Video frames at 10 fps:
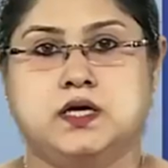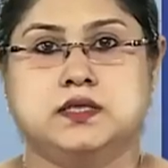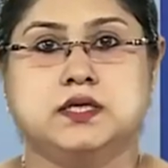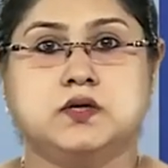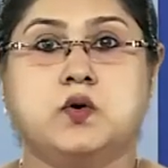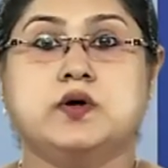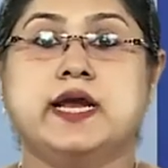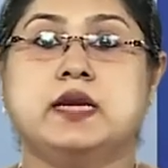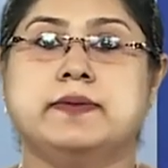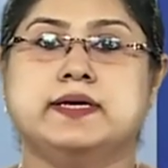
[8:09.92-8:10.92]
The core
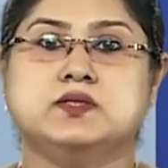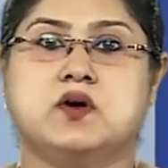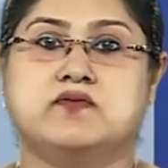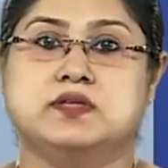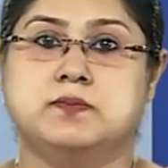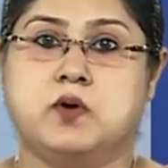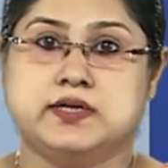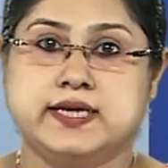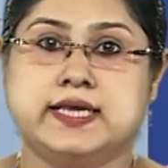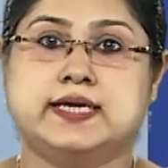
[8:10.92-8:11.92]
elements of the
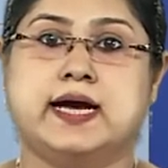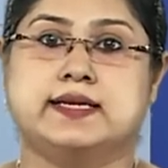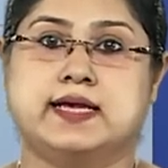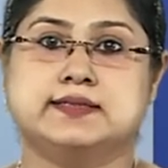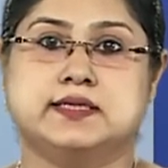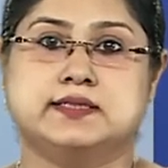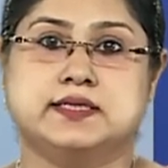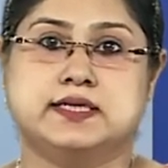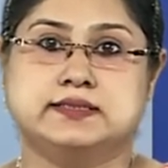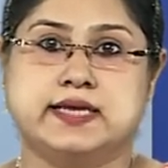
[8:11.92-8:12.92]
bodily
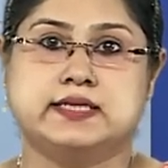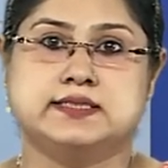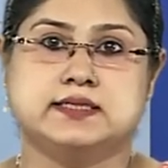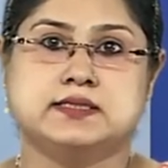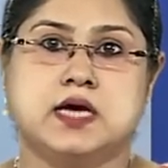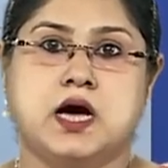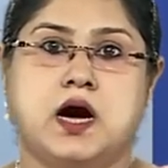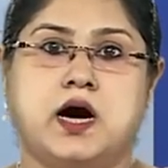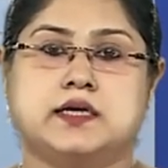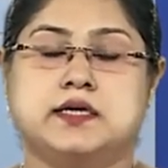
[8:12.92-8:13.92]
kinesthetic intelligence
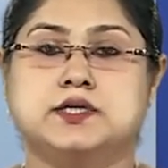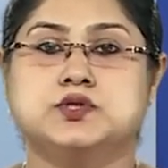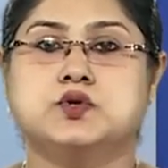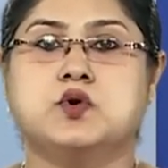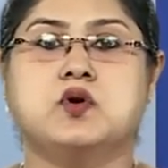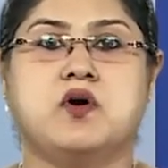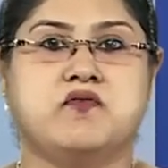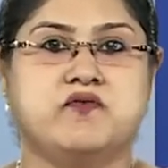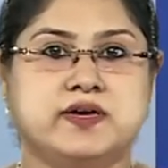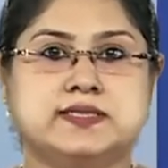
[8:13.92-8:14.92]
are control
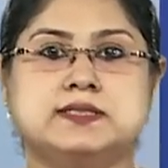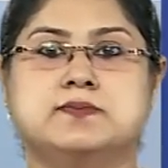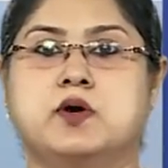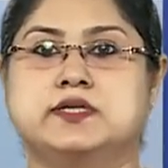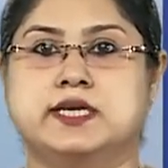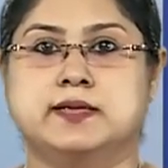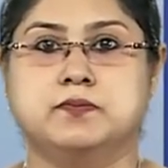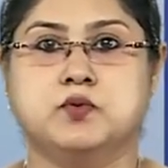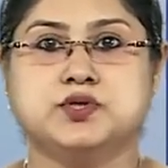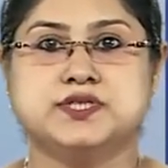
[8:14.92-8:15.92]
of one's bodily
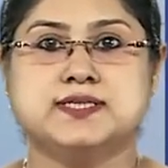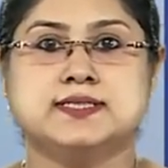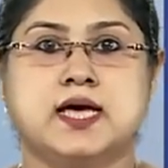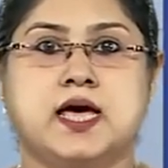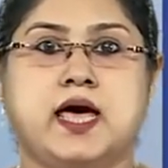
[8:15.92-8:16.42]
motions